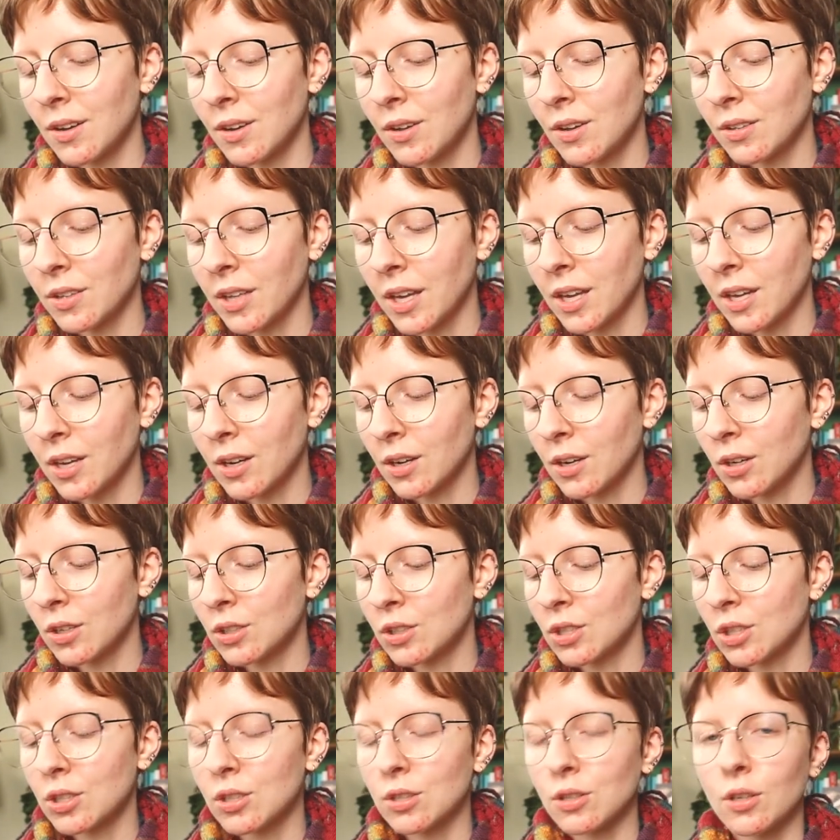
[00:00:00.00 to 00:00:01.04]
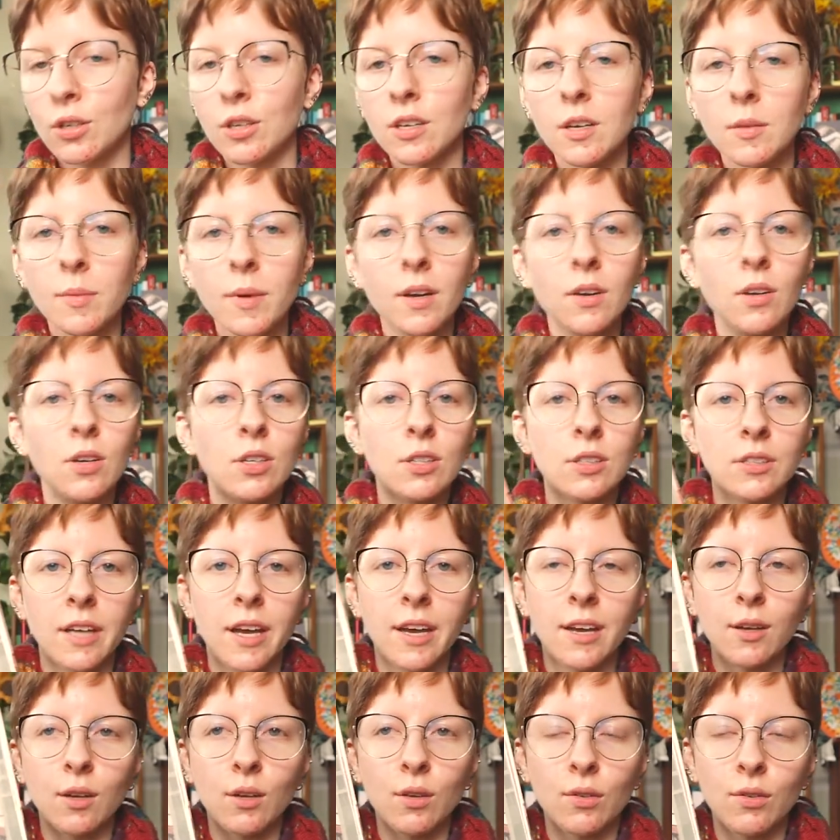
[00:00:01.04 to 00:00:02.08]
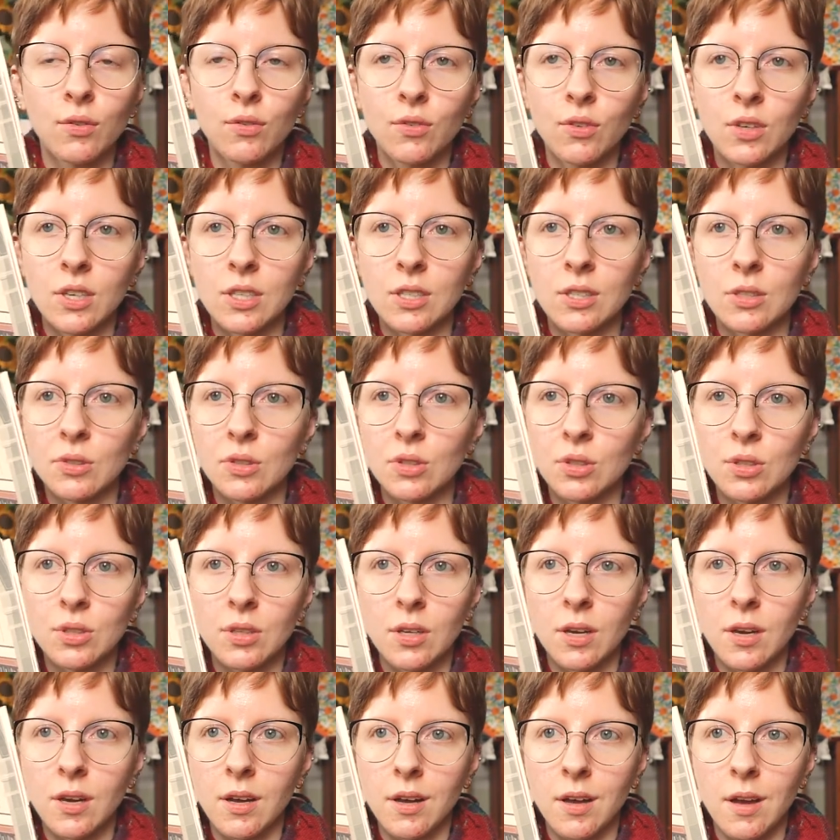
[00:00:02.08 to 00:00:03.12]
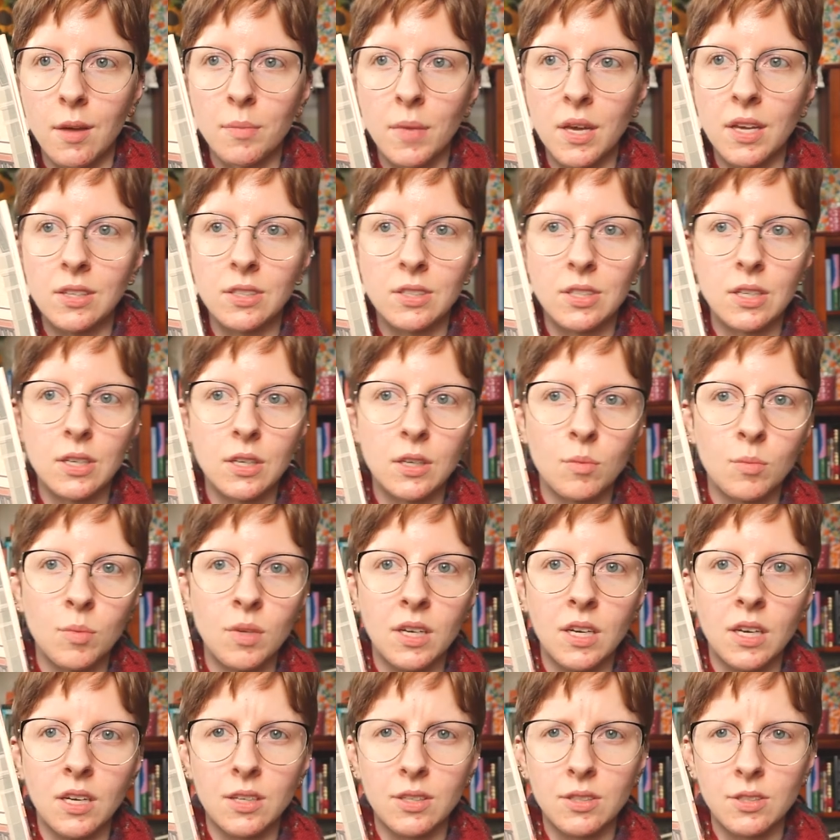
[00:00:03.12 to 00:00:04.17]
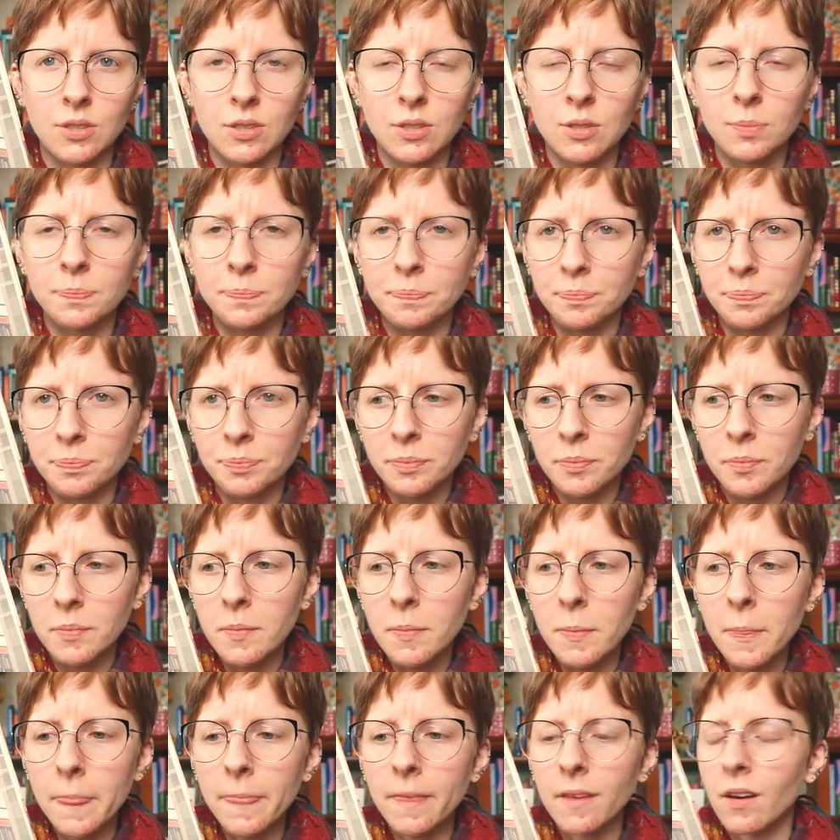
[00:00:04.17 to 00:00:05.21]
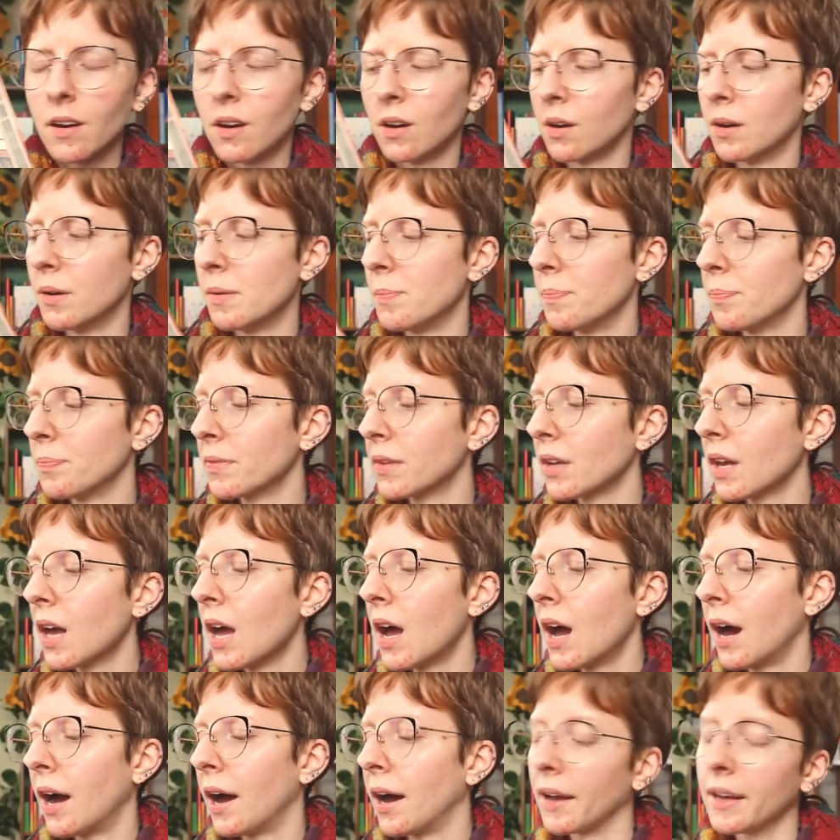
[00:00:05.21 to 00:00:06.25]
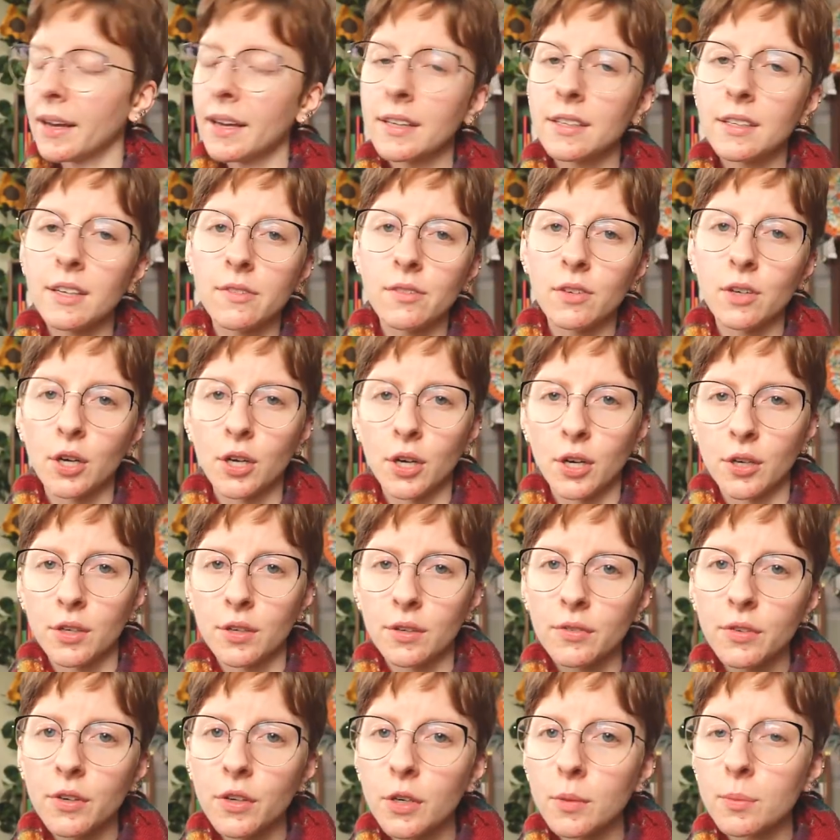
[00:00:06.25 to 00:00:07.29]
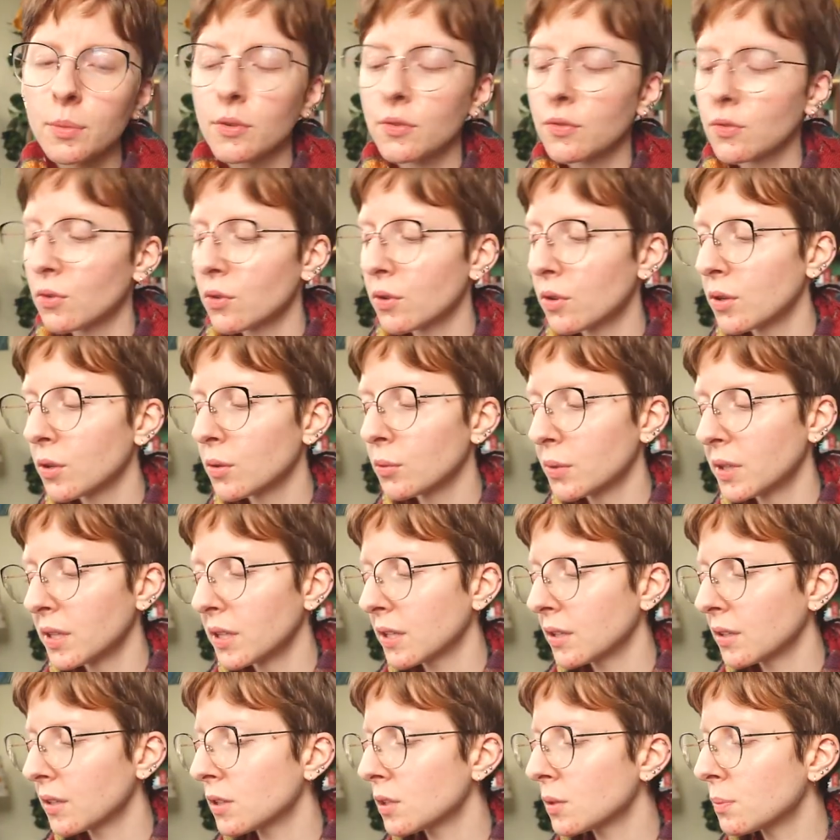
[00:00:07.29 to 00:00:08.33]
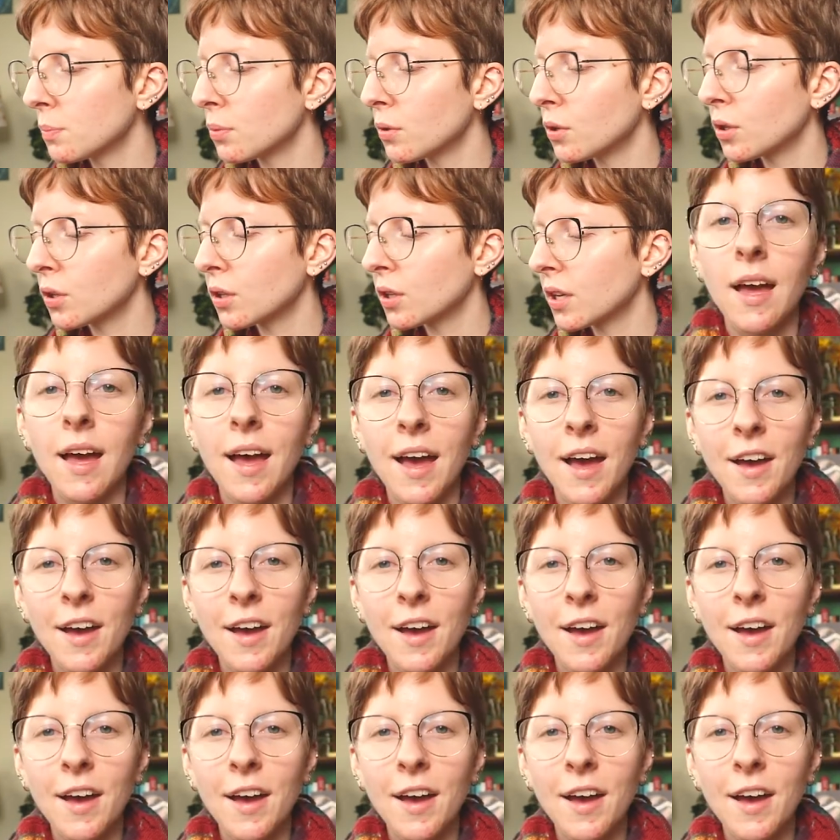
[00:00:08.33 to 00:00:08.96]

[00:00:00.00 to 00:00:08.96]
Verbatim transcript: like just learning about her life is amazing, because um, I had never heard of her before reading this book.